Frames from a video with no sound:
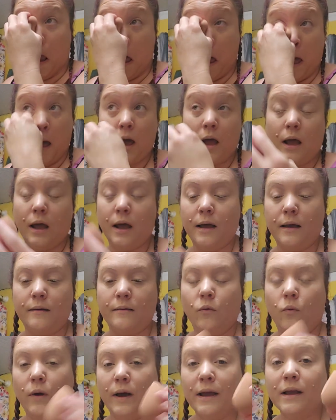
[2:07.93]

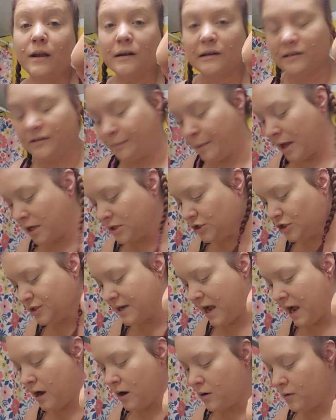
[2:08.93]
Wet your sponge
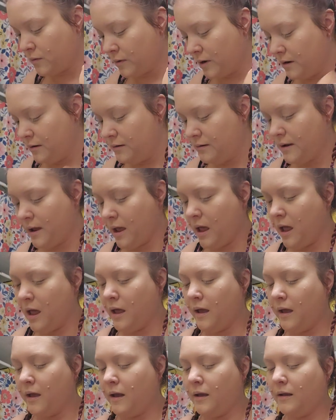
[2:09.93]
down
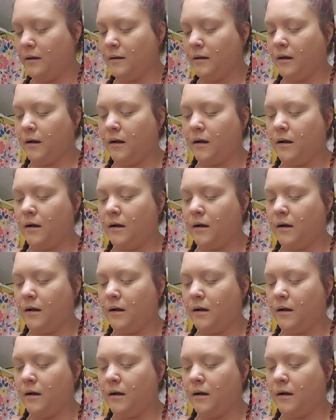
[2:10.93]
and